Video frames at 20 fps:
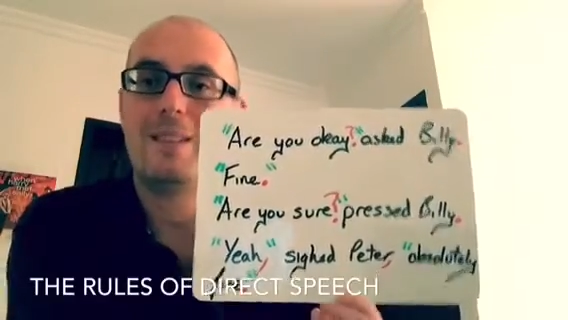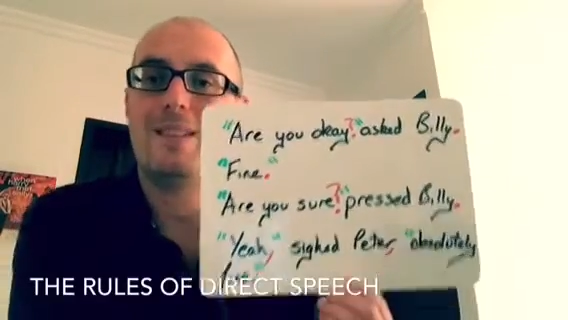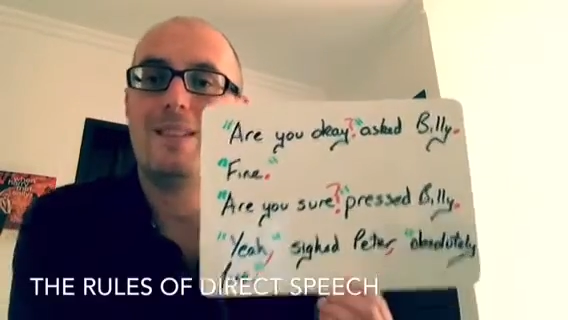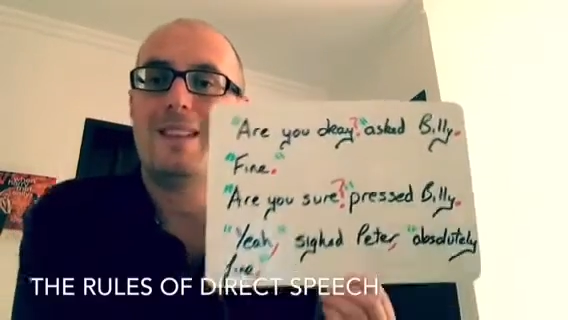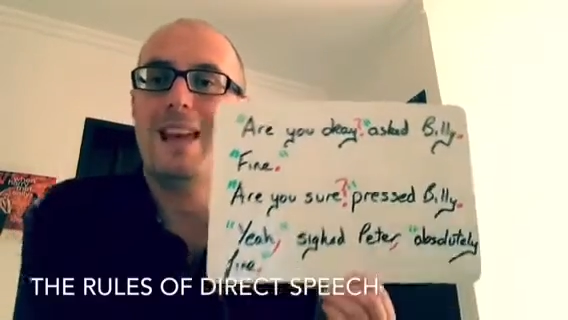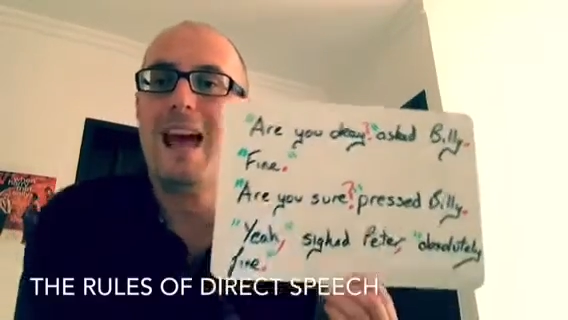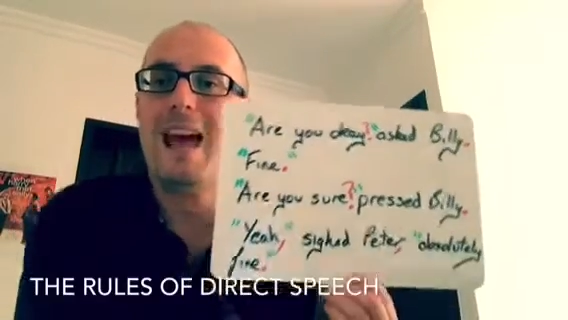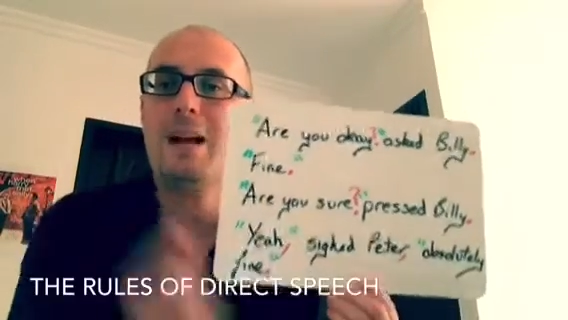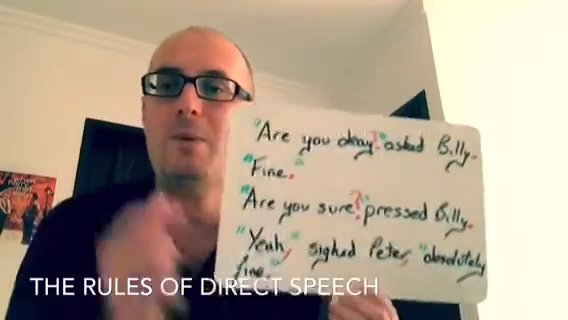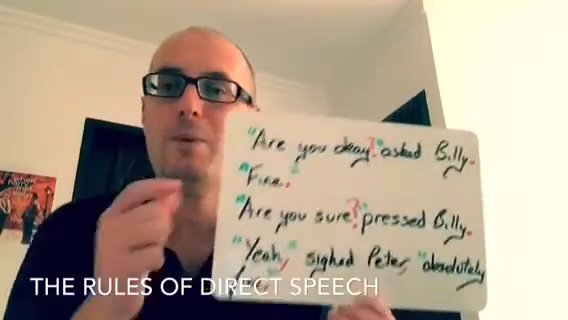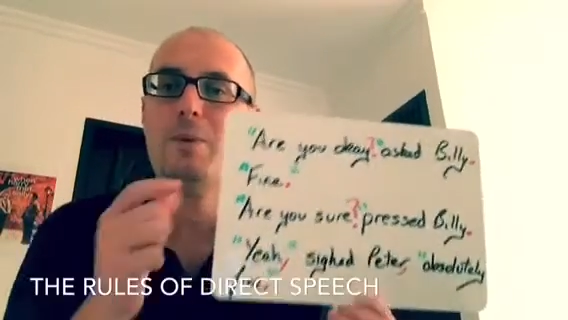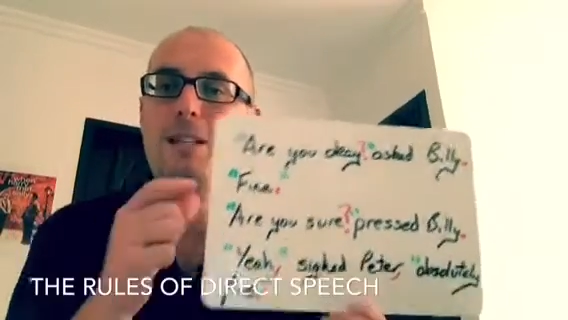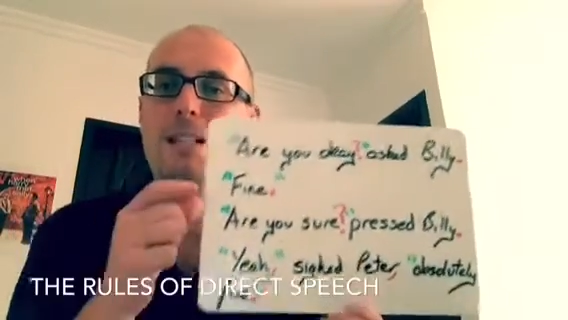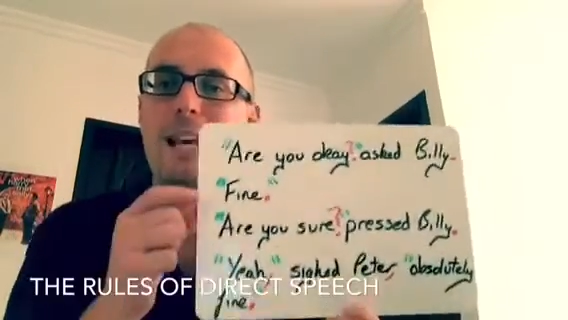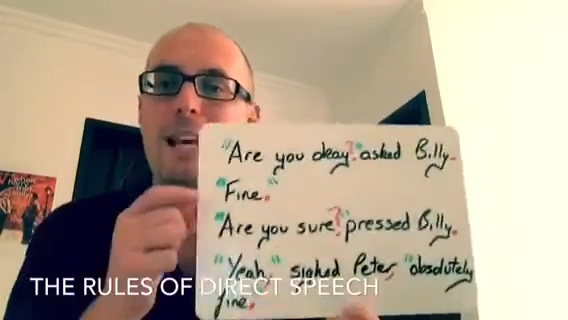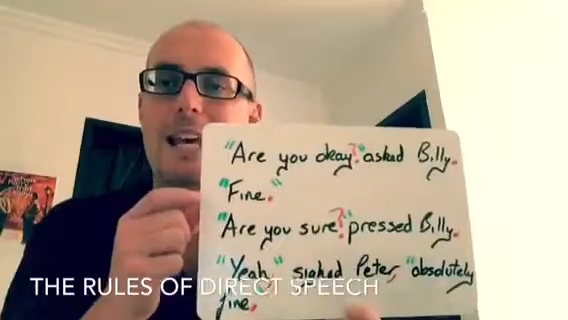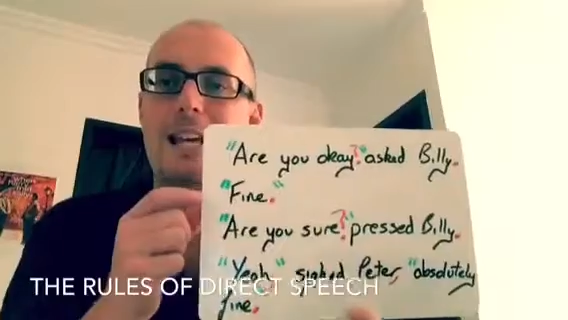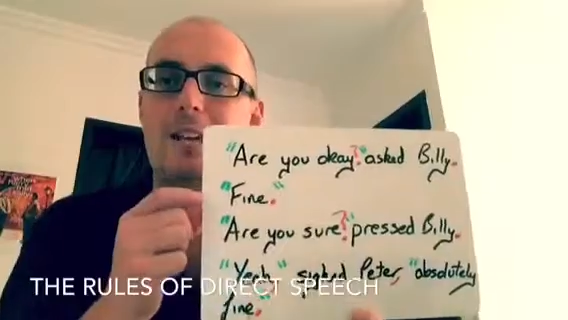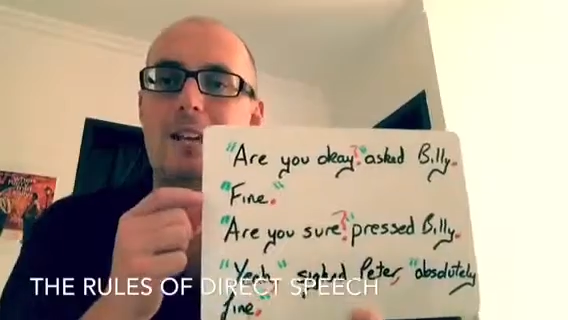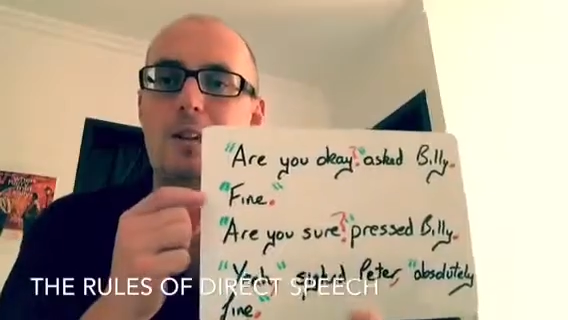Then we
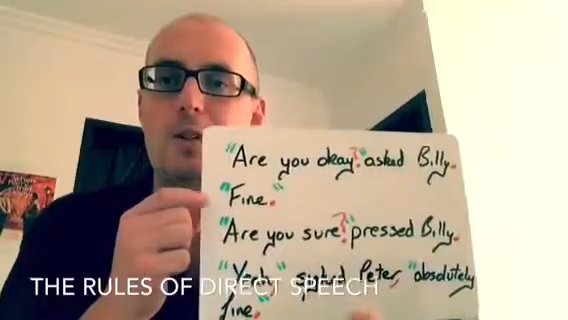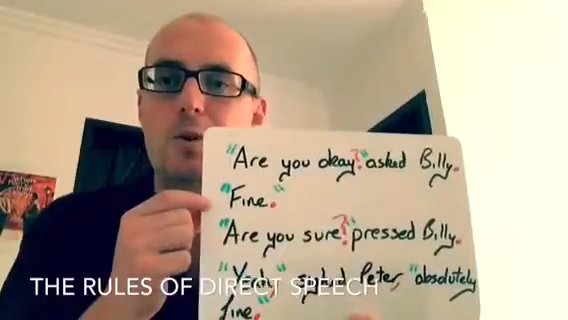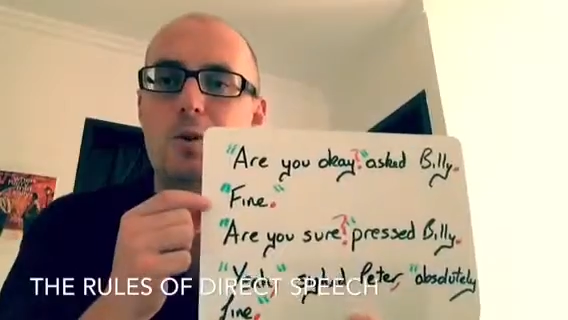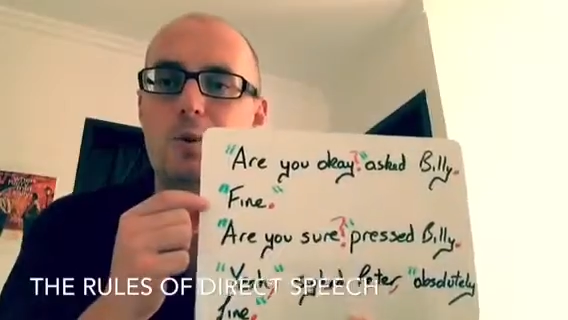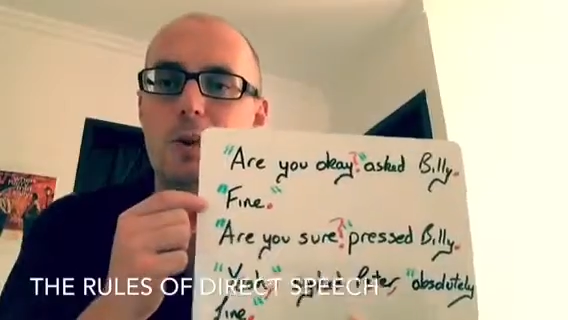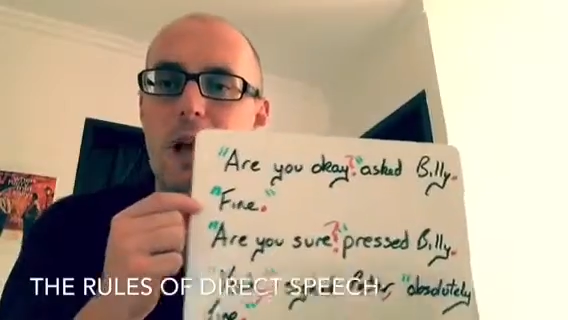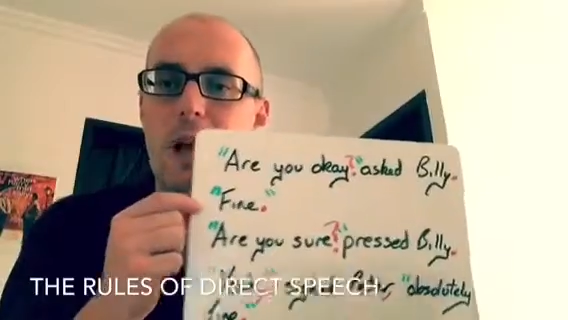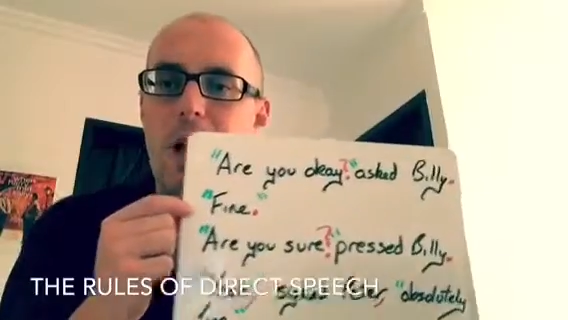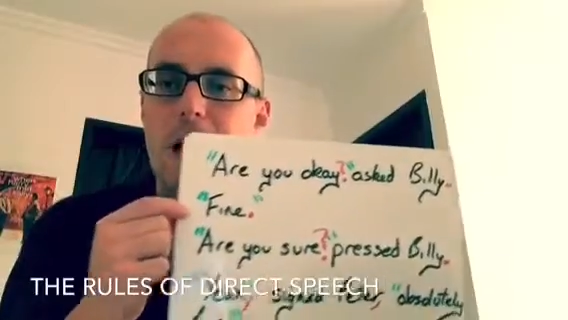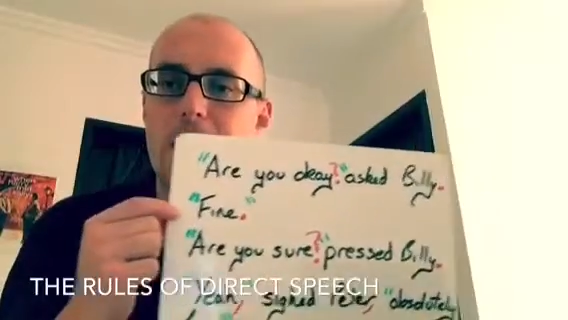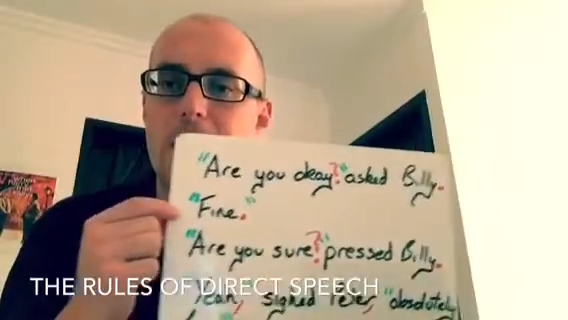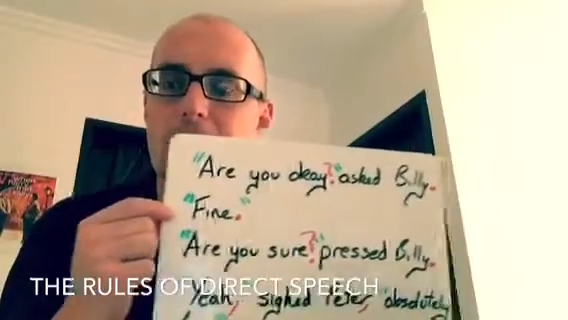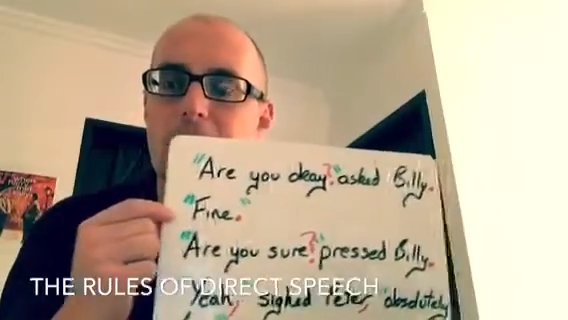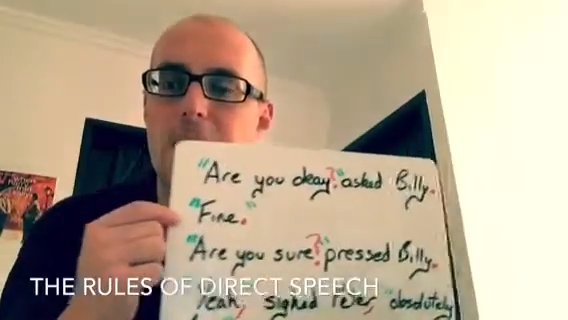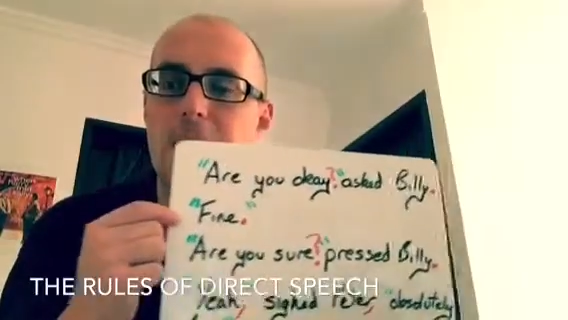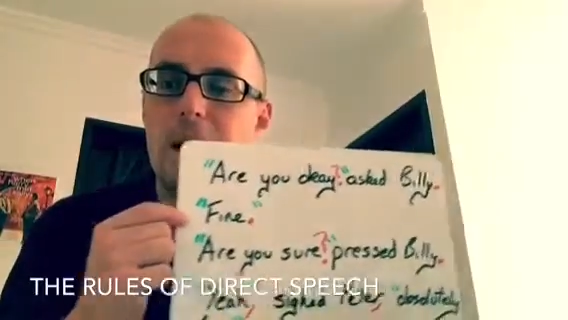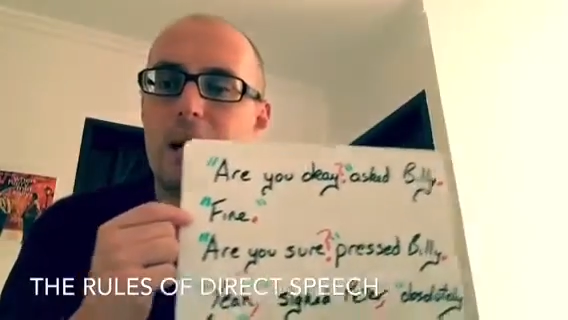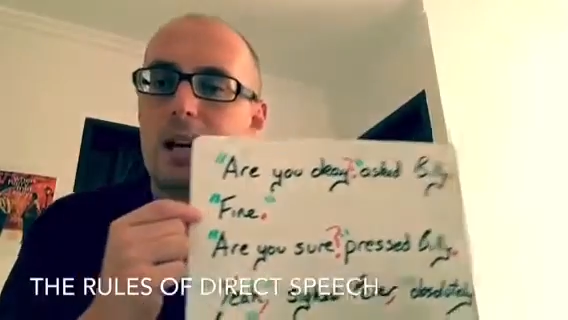take a new line.